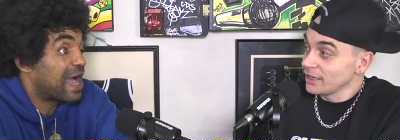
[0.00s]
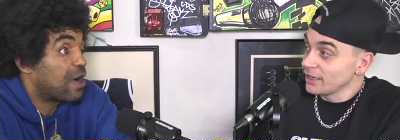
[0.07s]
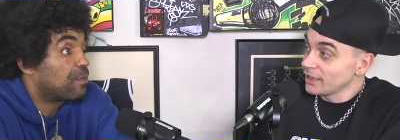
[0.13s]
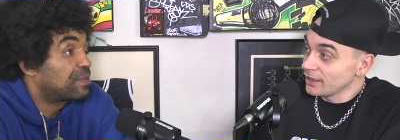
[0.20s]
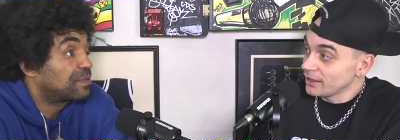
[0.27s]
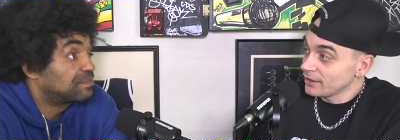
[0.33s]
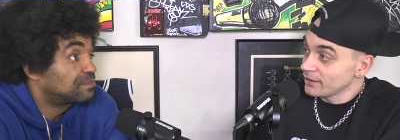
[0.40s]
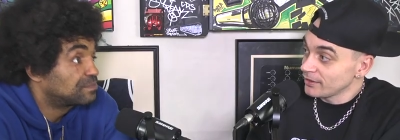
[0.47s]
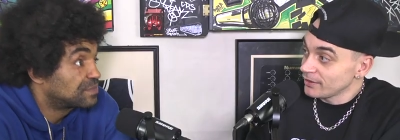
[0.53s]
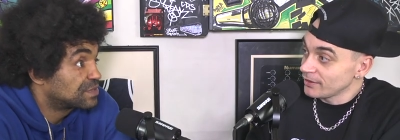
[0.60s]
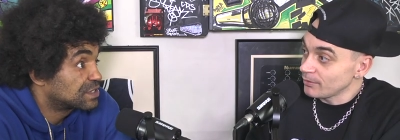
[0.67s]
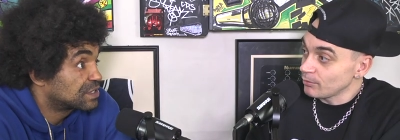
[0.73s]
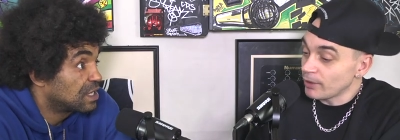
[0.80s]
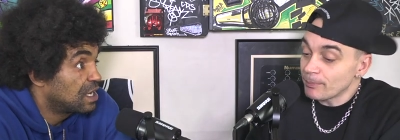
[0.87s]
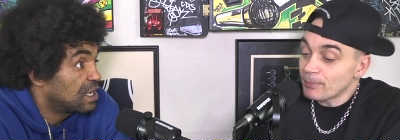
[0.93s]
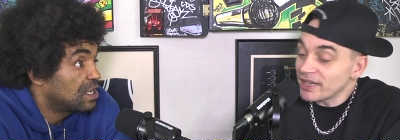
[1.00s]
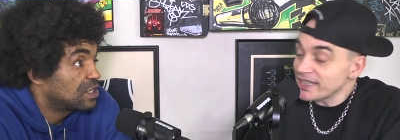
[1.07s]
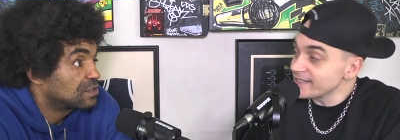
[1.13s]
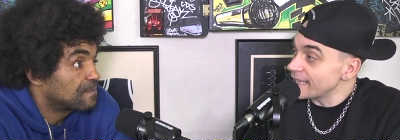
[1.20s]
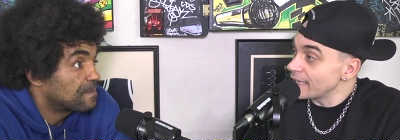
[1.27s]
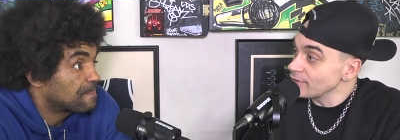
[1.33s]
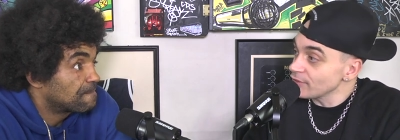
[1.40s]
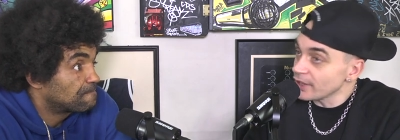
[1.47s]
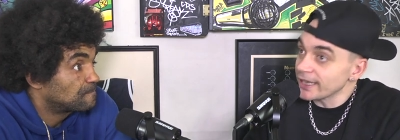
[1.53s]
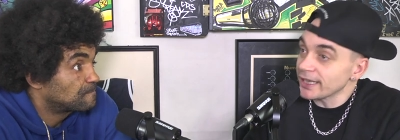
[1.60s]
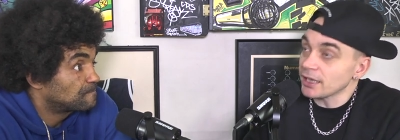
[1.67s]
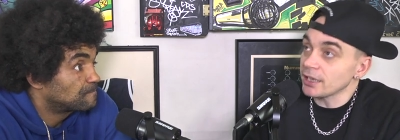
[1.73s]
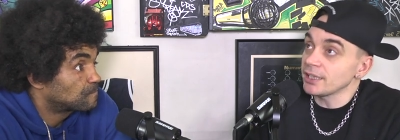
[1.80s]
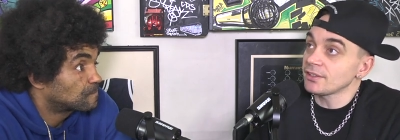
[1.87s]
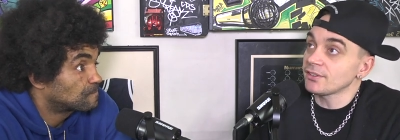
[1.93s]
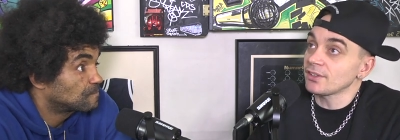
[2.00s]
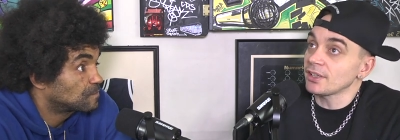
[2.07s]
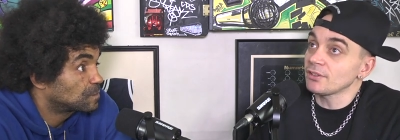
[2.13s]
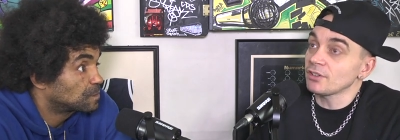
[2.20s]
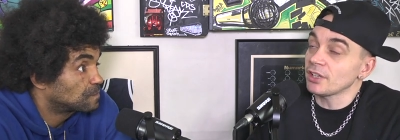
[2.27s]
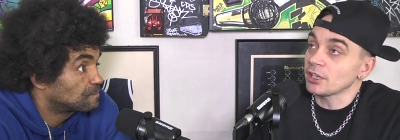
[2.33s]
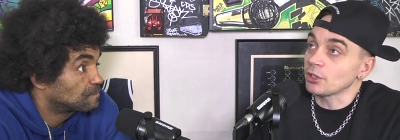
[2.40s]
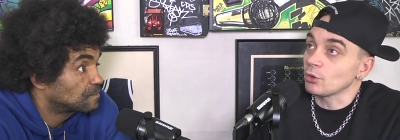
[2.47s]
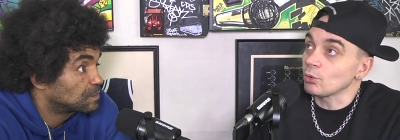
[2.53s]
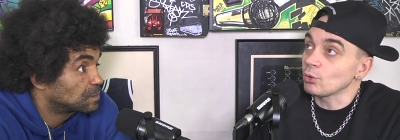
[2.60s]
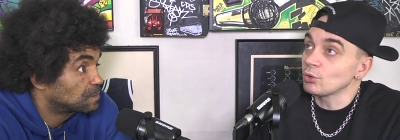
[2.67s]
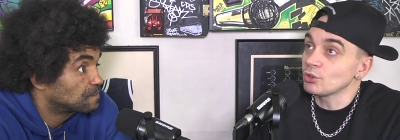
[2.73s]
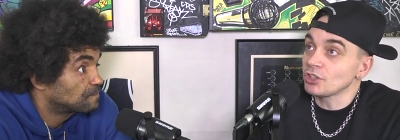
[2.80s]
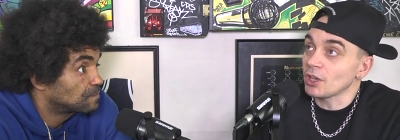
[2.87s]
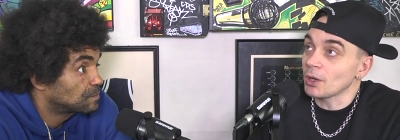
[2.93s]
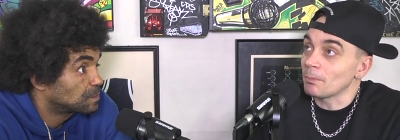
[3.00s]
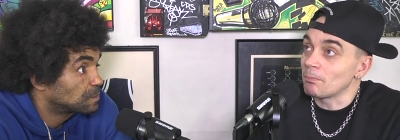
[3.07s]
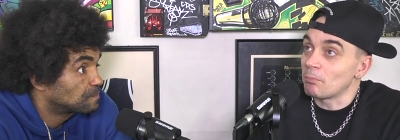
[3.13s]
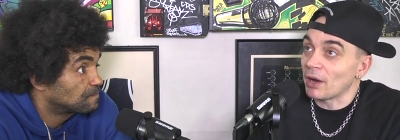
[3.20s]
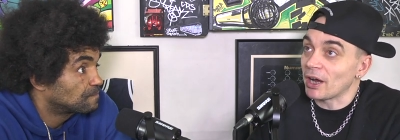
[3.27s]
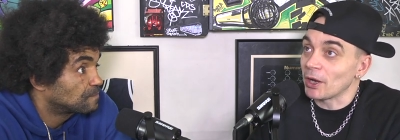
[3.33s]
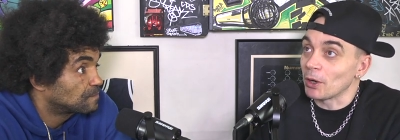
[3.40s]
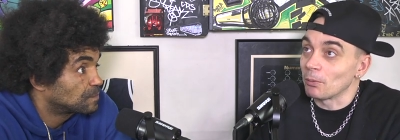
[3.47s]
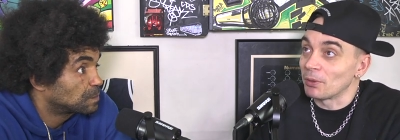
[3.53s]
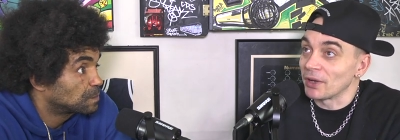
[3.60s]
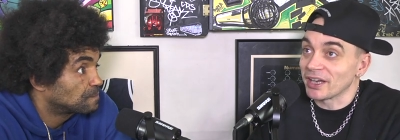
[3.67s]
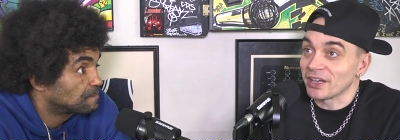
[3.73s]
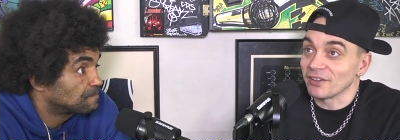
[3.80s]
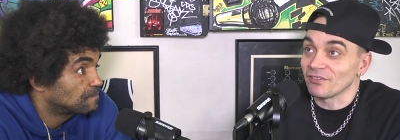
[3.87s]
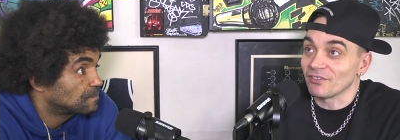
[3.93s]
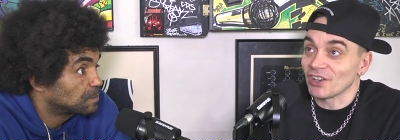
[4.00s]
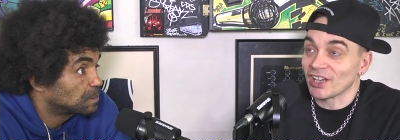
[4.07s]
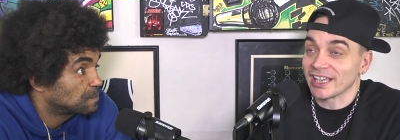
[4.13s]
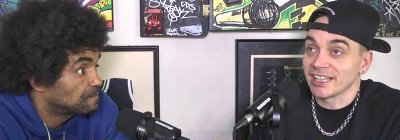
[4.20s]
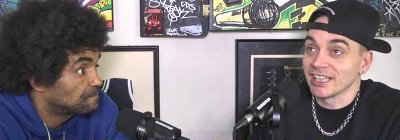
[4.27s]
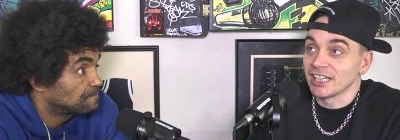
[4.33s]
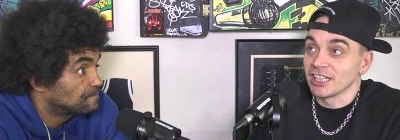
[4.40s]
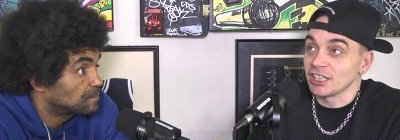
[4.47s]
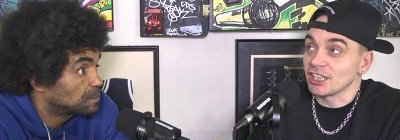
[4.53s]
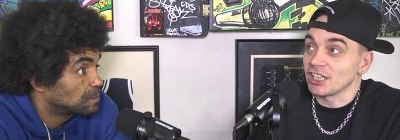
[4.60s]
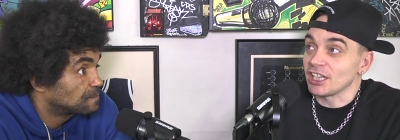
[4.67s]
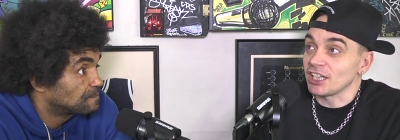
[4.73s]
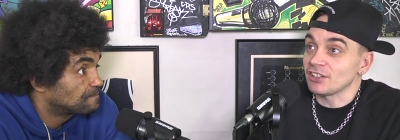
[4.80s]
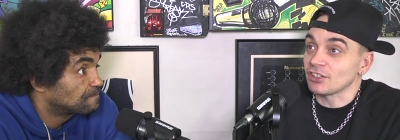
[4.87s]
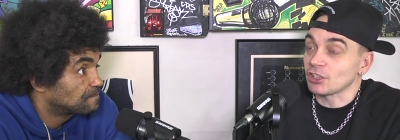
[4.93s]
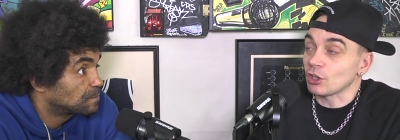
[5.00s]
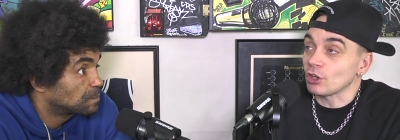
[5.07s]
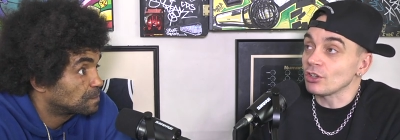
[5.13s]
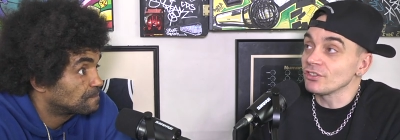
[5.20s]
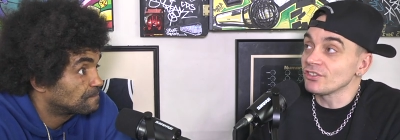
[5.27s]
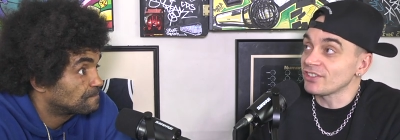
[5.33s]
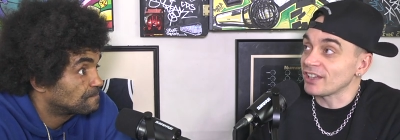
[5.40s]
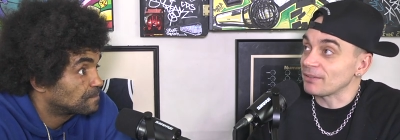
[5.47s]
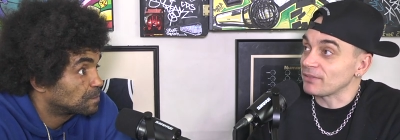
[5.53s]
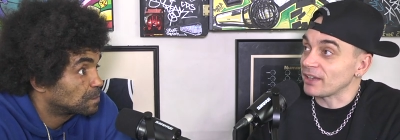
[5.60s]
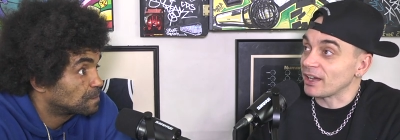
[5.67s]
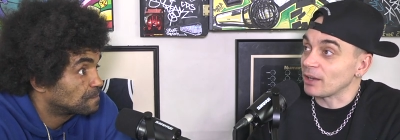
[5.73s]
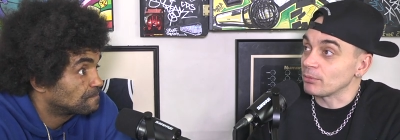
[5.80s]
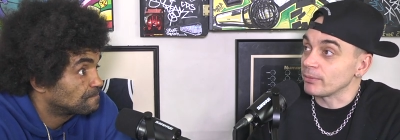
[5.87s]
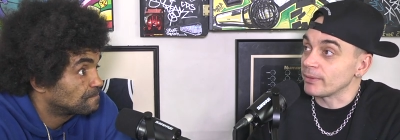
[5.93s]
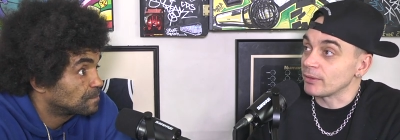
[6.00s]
Speaker 1: albums. But, but it sounds like it sounds like an audio biopic of like it's a concept album.